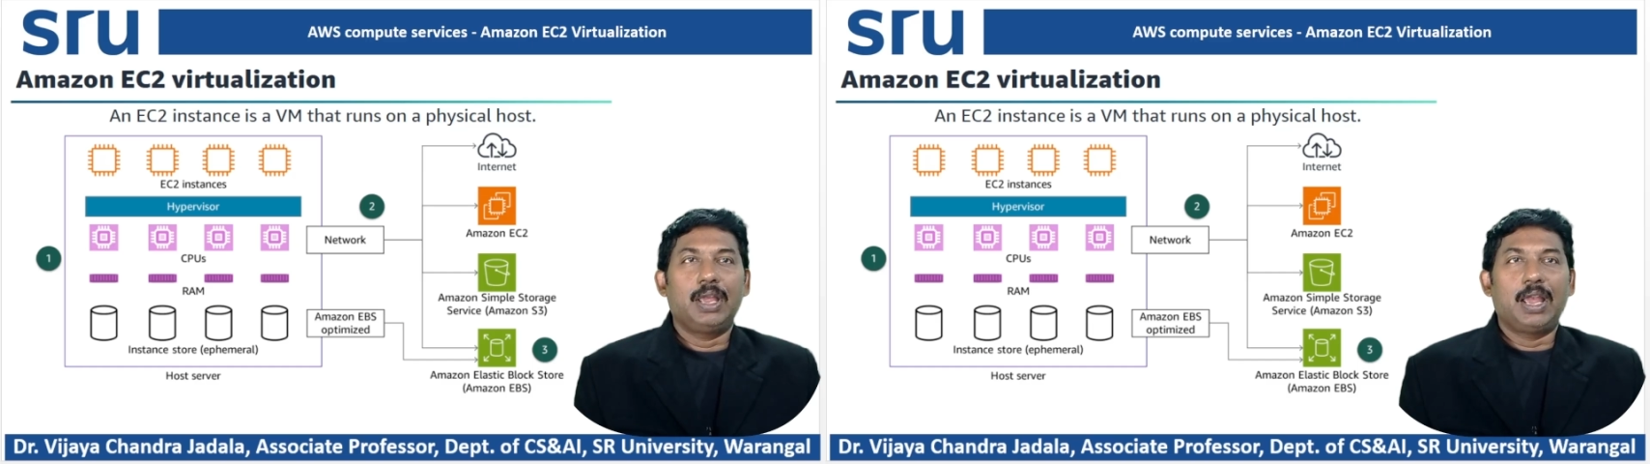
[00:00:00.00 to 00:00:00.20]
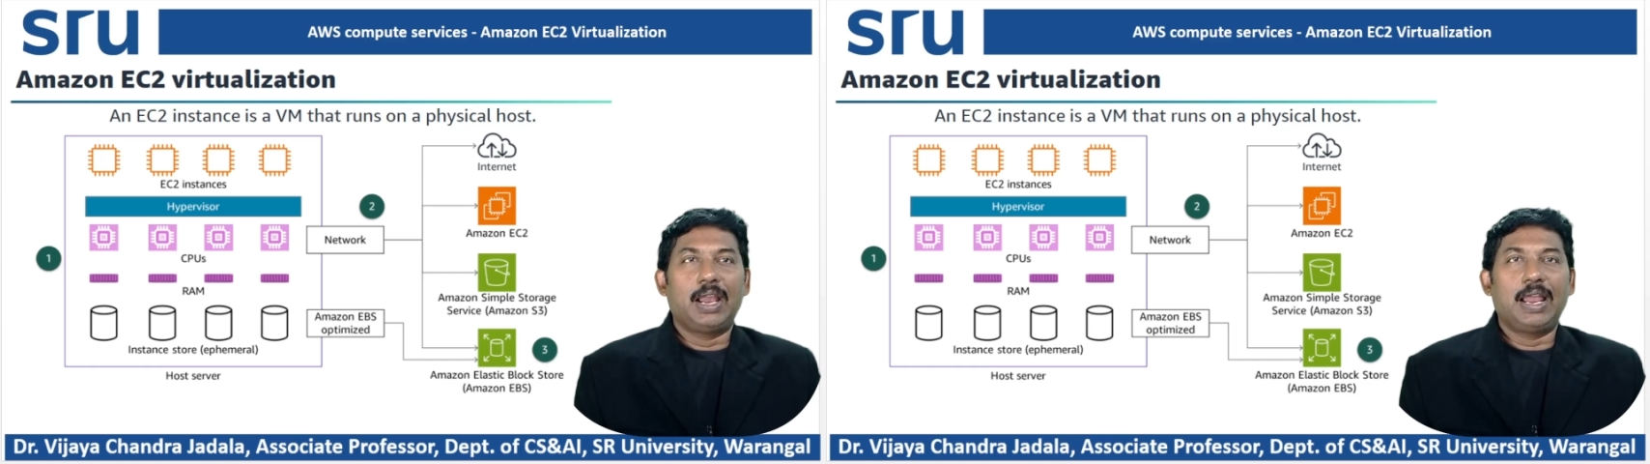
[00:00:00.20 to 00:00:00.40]

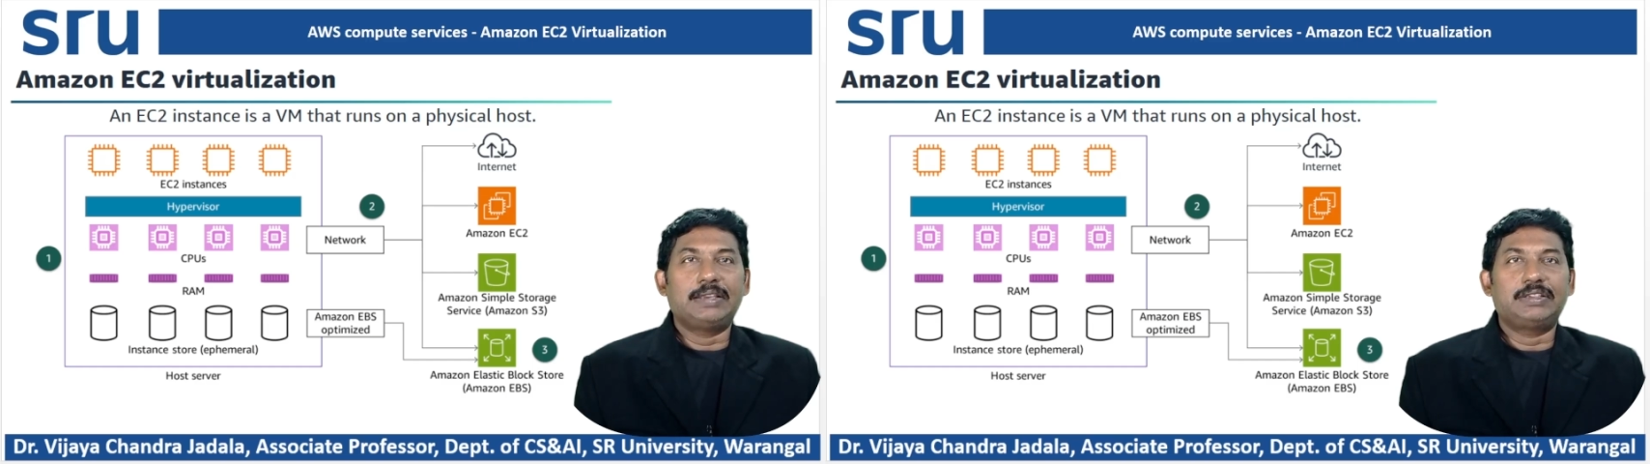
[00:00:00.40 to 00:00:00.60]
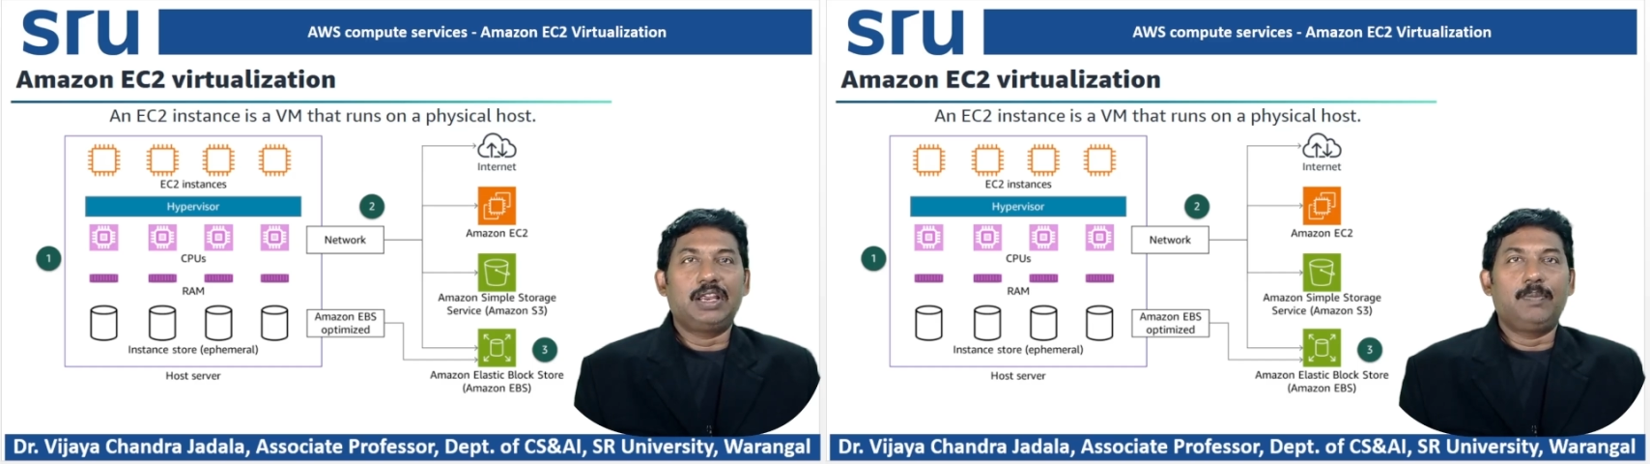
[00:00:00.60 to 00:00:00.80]

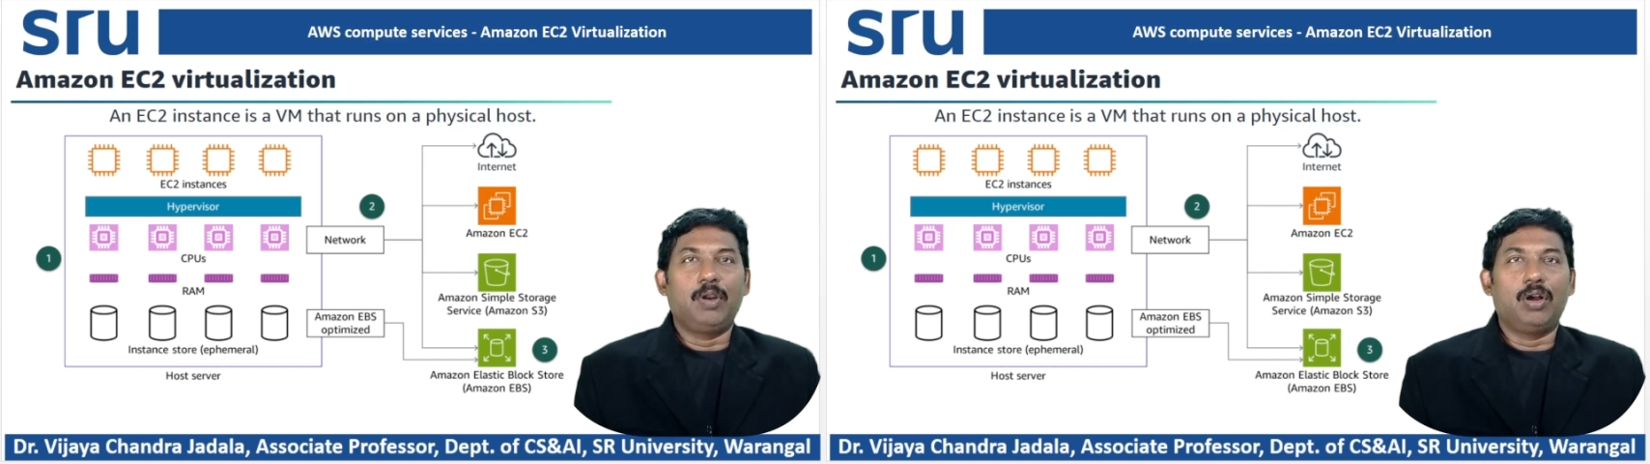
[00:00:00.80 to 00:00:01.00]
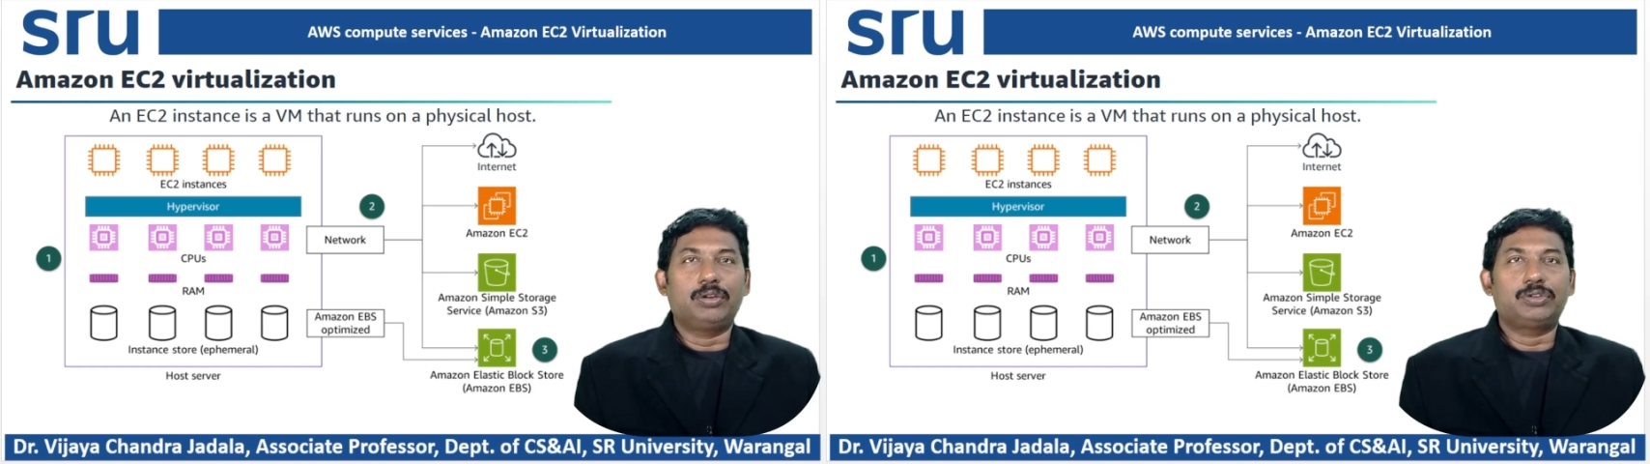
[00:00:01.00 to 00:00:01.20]
elastic
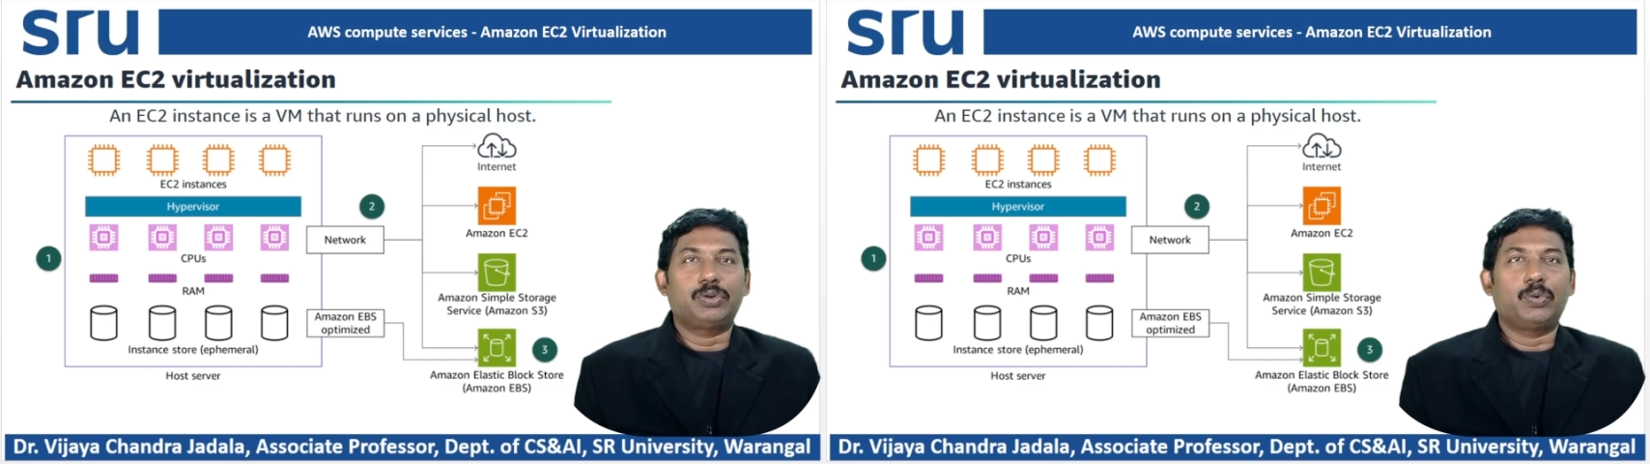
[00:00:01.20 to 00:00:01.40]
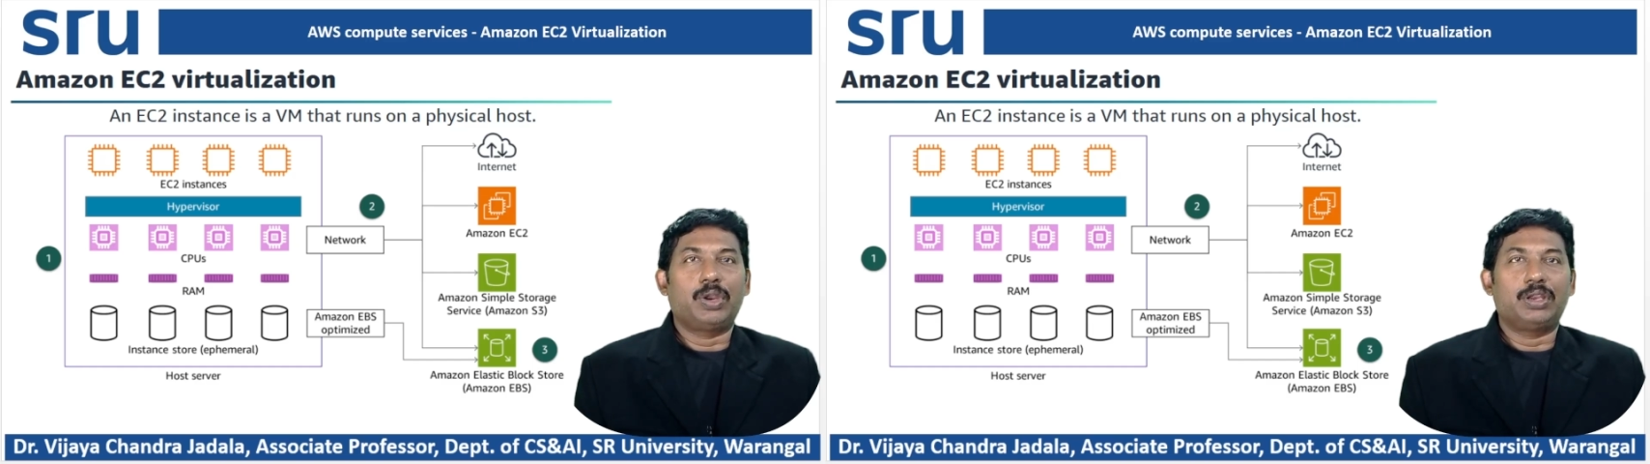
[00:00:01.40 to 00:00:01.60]
block
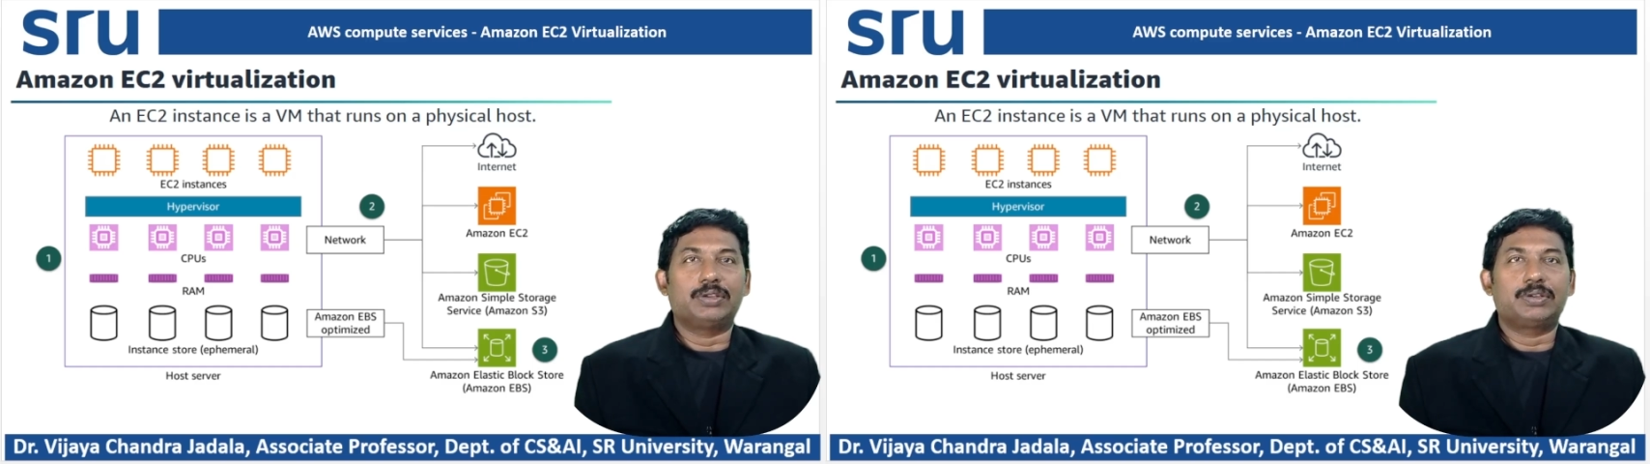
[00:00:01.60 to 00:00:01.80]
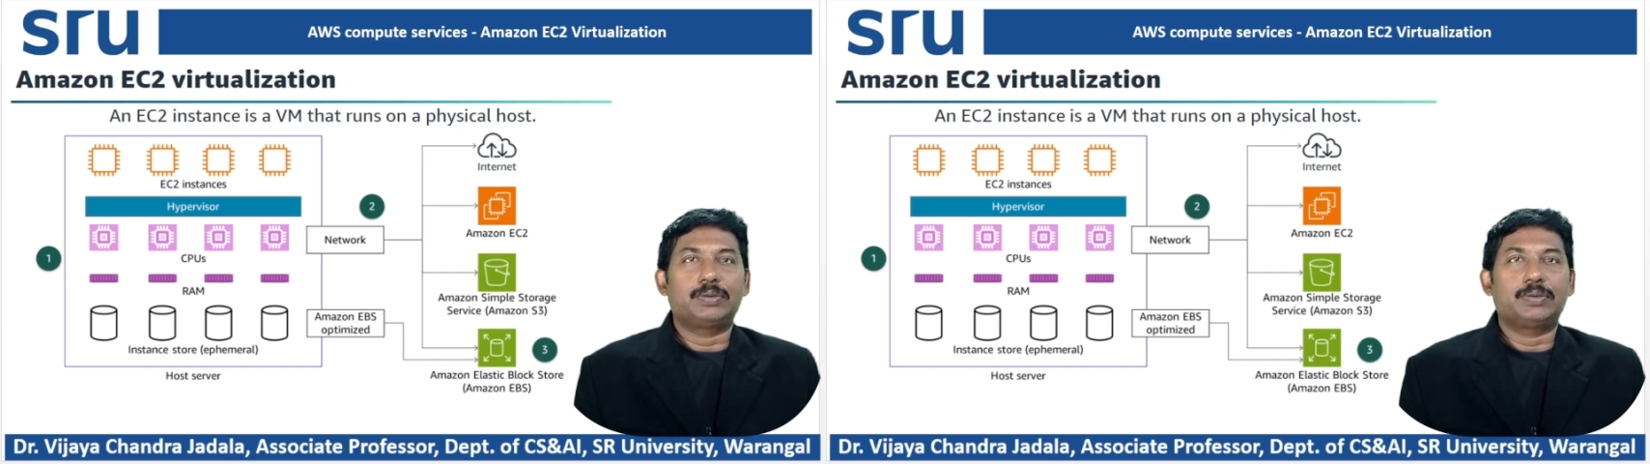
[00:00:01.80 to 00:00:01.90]
storage.